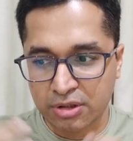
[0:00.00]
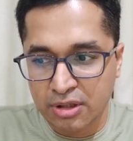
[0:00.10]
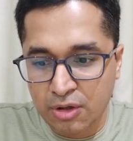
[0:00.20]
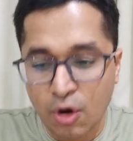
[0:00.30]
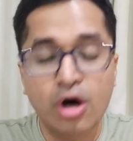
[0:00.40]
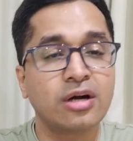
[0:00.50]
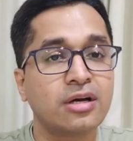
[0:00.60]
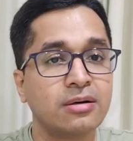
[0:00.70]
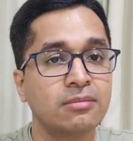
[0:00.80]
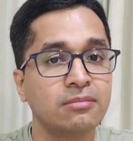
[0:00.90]

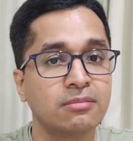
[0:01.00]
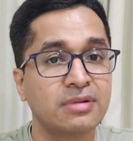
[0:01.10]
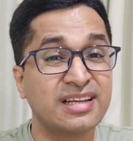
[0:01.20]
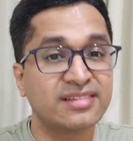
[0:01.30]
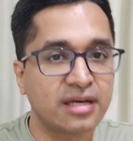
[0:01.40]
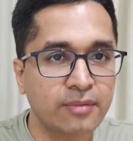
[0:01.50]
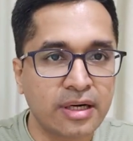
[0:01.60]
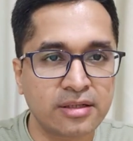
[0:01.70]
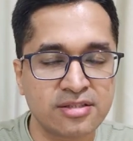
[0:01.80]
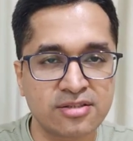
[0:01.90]
long-term
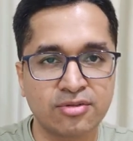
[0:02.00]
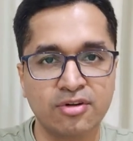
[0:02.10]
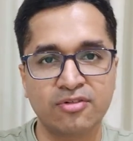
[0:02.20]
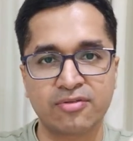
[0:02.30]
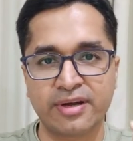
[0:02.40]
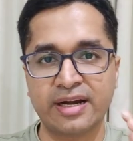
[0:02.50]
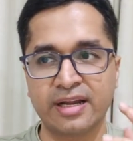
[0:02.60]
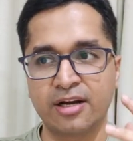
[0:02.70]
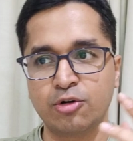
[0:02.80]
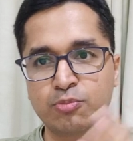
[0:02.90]
disadvantages of
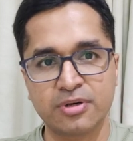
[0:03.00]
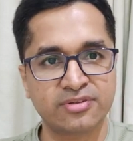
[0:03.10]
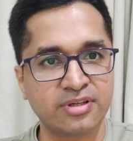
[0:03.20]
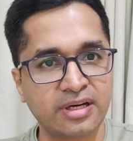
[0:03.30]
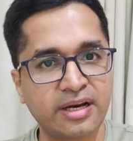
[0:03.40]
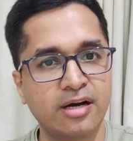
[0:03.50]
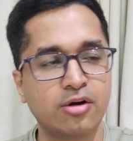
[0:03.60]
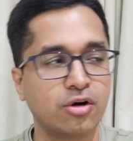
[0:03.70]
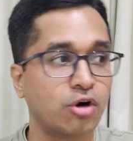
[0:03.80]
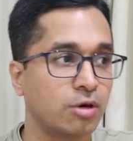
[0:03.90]
getting into personal
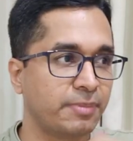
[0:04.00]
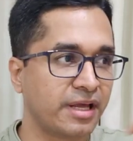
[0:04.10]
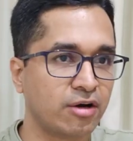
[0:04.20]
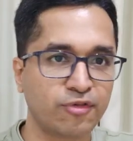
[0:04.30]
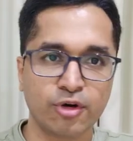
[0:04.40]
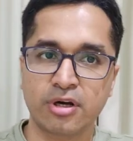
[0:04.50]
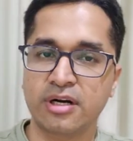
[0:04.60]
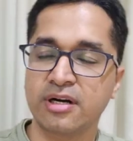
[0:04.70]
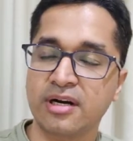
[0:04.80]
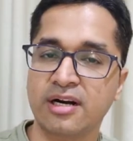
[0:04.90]
debt or not paying off your
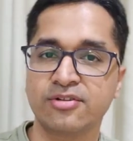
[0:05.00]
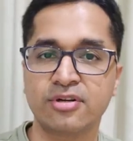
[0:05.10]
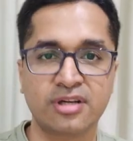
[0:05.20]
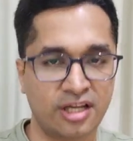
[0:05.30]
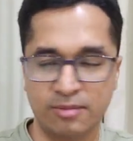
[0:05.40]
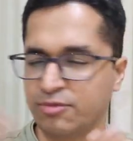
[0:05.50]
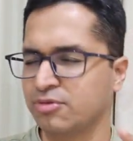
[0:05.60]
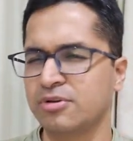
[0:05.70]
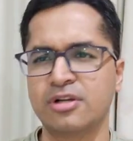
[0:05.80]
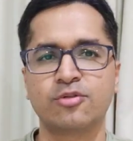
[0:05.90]
credit cards on time,
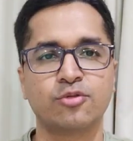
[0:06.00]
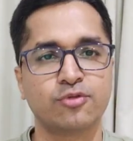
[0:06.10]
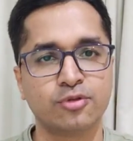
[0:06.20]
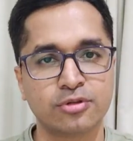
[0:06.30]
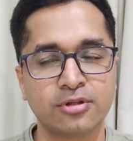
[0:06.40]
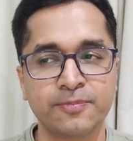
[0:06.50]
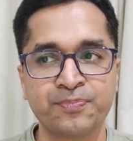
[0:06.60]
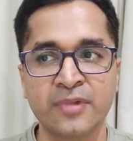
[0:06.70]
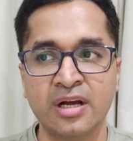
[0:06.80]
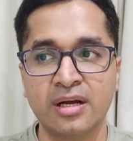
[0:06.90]
so on and so forth.
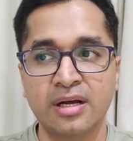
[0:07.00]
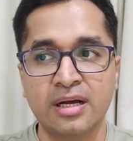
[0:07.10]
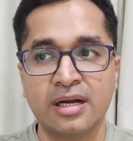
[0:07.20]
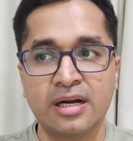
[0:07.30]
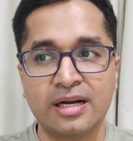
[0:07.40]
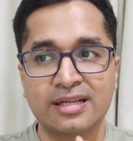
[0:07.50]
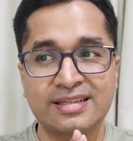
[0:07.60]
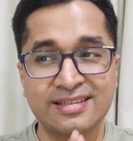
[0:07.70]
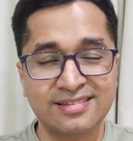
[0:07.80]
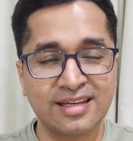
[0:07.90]

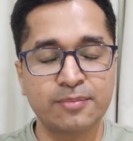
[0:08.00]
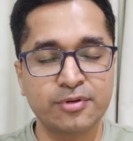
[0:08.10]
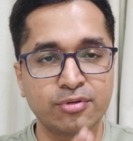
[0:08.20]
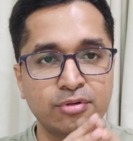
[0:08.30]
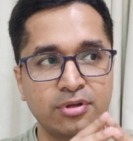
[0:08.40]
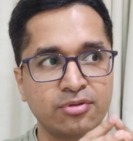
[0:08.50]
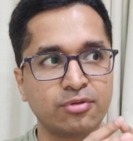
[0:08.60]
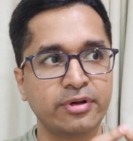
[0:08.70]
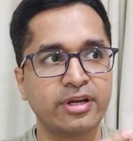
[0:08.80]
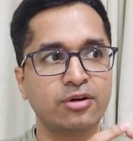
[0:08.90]
This episode is
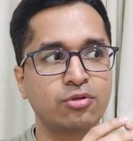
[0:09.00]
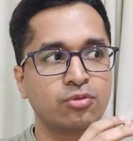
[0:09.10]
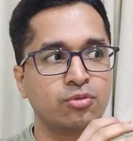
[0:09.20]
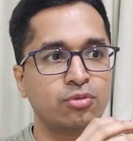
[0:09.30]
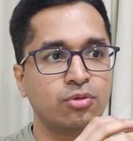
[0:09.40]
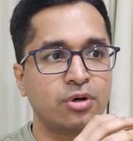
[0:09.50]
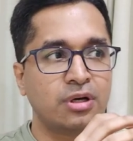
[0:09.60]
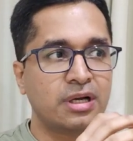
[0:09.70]
going to